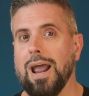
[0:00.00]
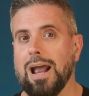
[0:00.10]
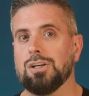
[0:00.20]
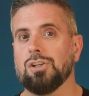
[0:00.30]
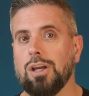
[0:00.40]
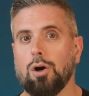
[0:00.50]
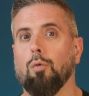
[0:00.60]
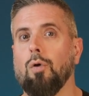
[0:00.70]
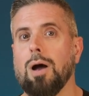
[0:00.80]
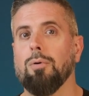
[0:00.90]
actually
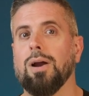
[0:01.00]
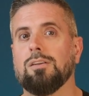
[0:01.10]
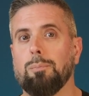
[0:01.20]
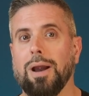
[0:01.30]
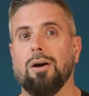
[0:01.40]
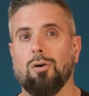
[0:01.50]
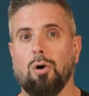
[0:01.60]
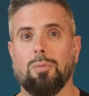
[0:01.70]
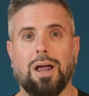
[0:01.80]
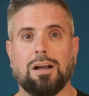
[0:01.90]
corroborates
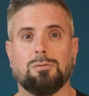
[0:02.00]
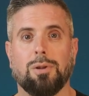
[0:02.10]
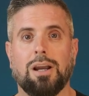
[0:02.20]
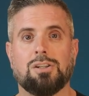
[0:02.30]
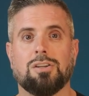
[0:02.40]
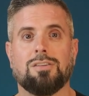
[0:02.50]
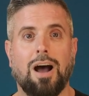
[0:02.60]
paranormal explanations